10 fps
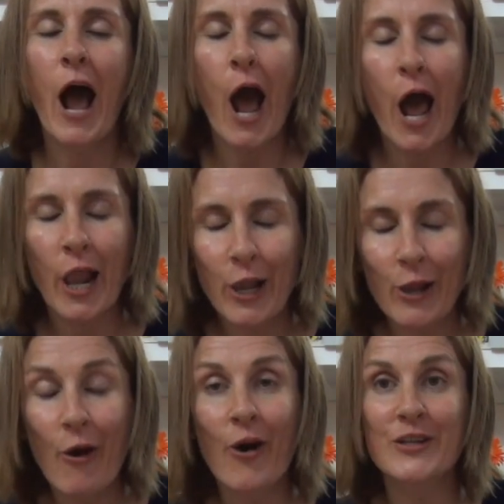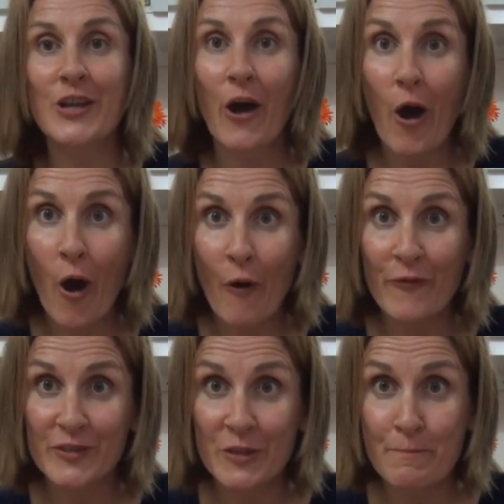a lot
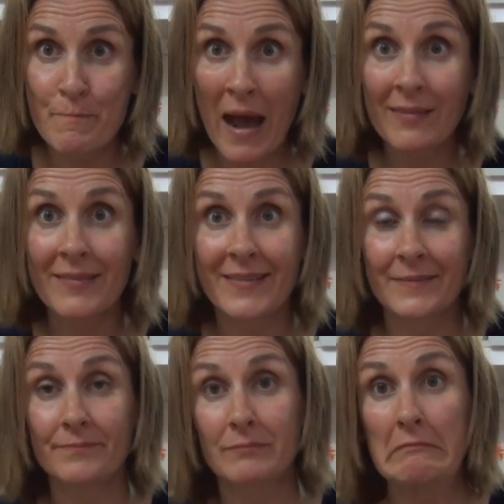of months,